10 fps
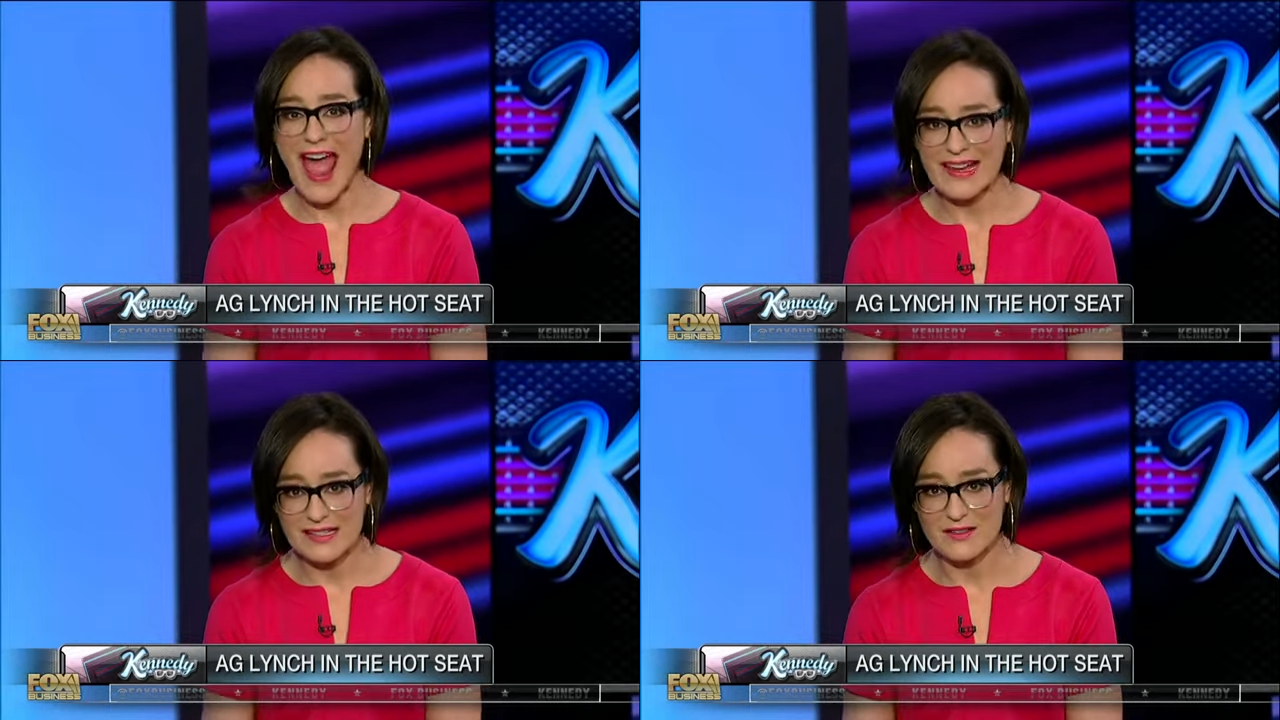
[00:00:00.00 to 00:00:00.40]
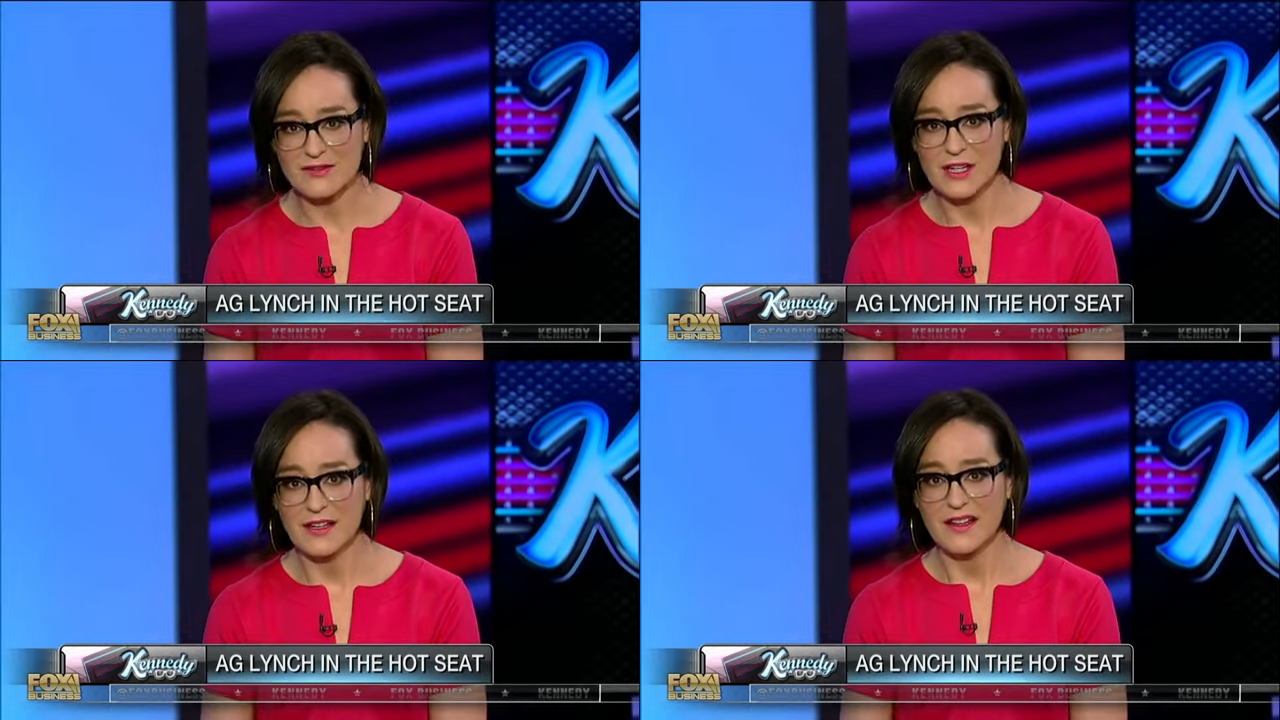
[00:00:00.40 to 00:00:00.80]

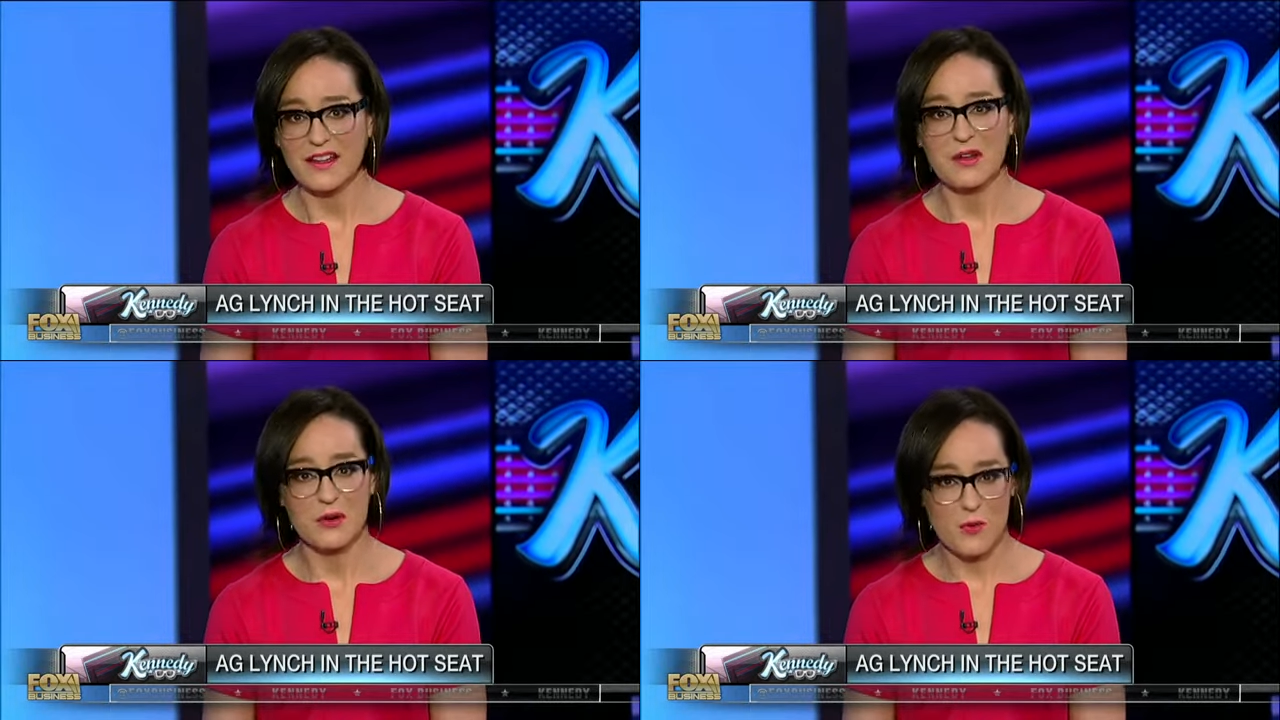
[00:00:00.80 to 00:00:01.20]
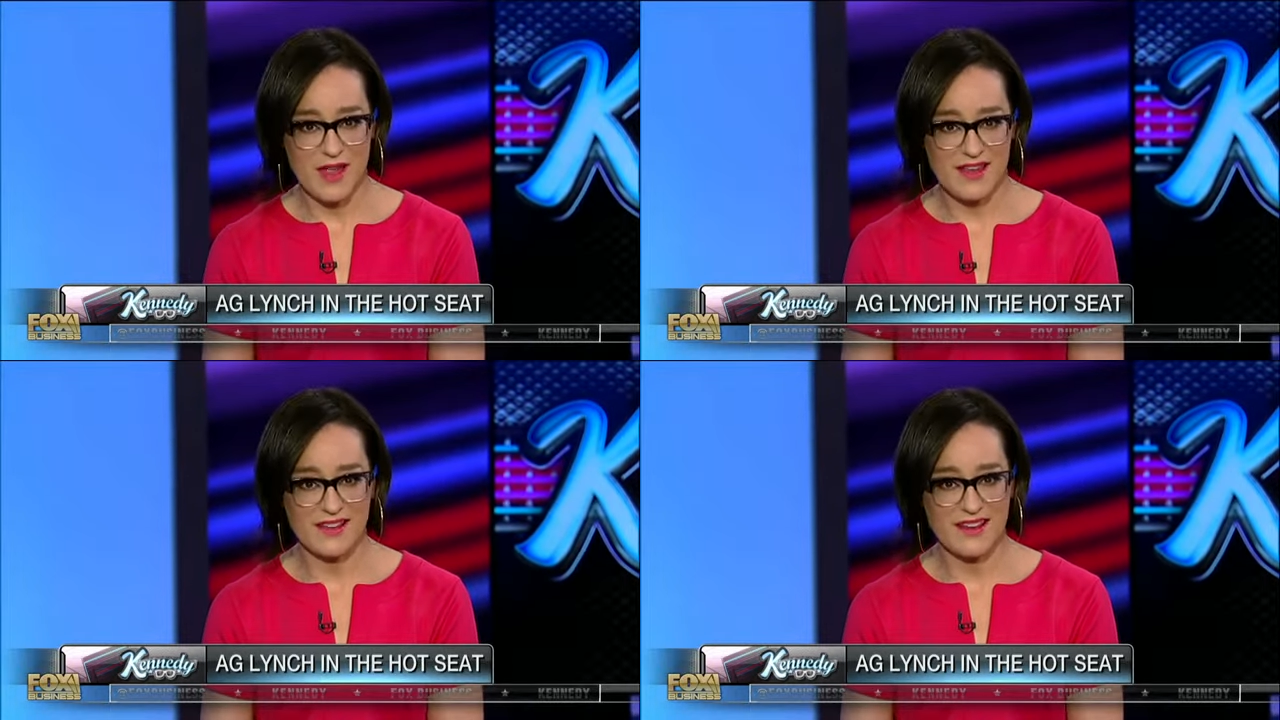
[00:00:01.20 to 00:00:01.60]
active. And here to
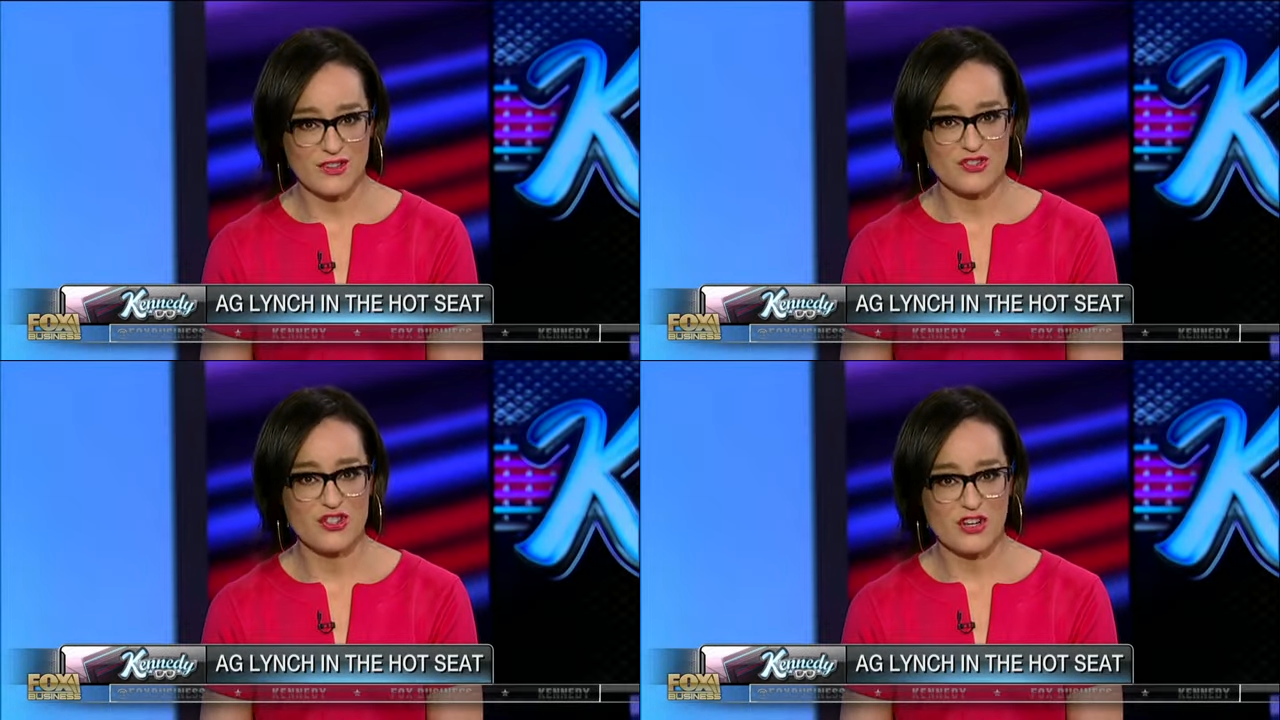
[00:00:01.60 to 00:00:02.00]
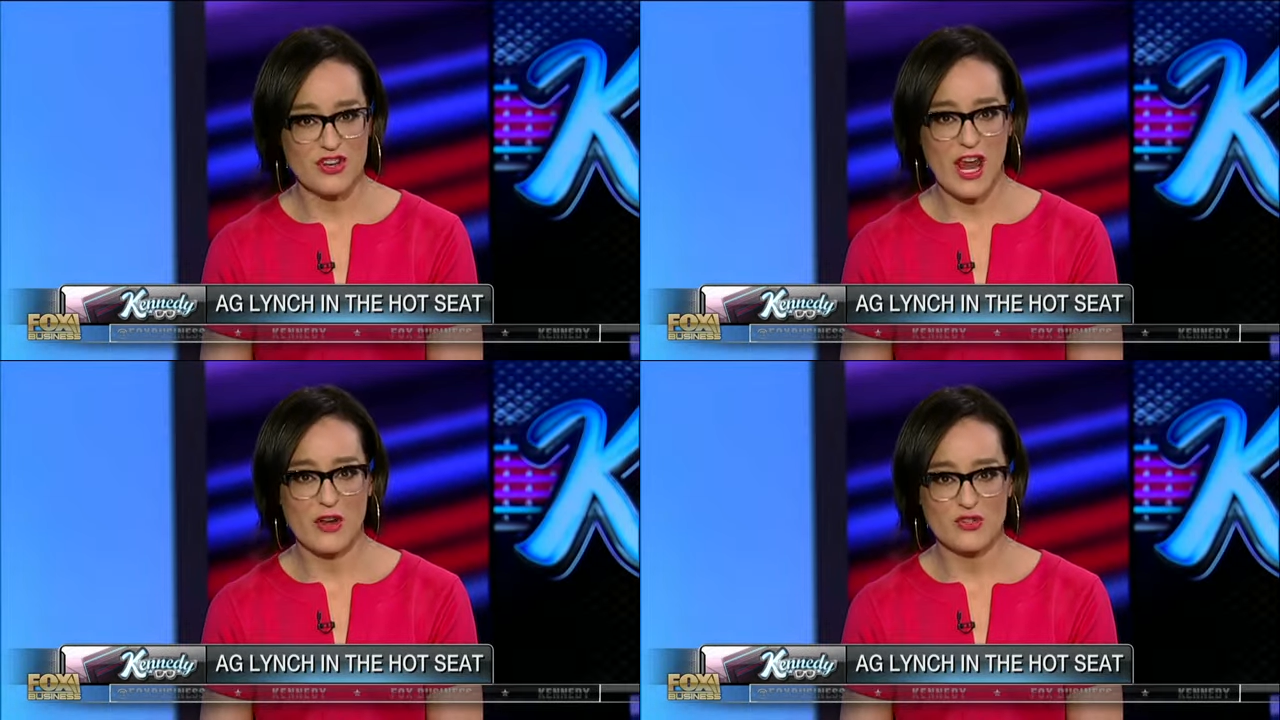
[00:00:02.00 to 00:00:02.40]
weigh in, it's
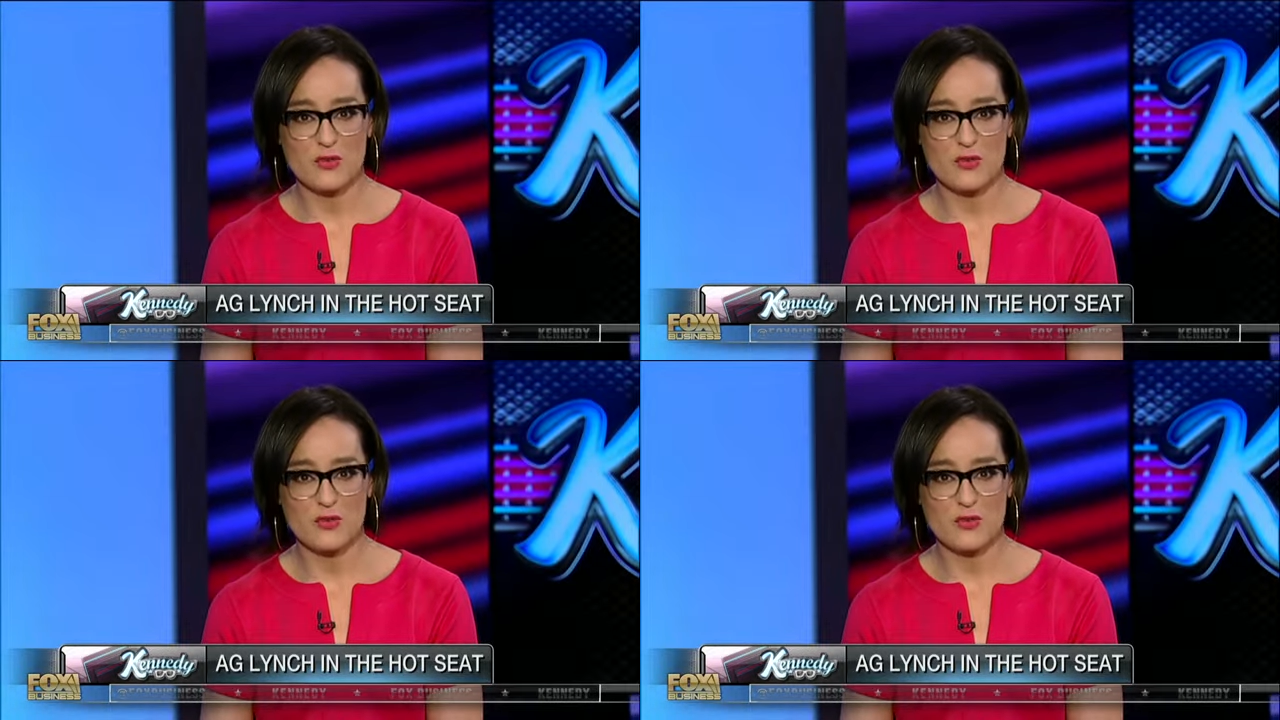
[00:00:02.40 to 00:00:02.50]
Judge Andrew